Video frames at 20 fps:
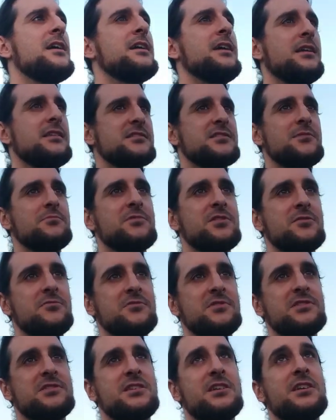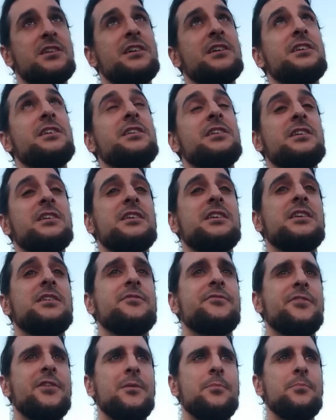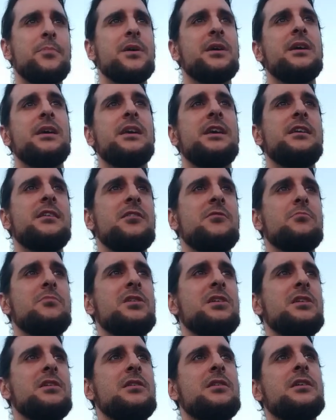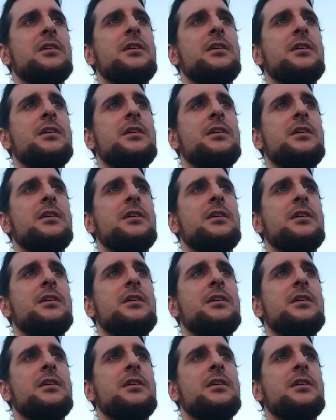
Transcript: And something was saying I need to give up eating meat,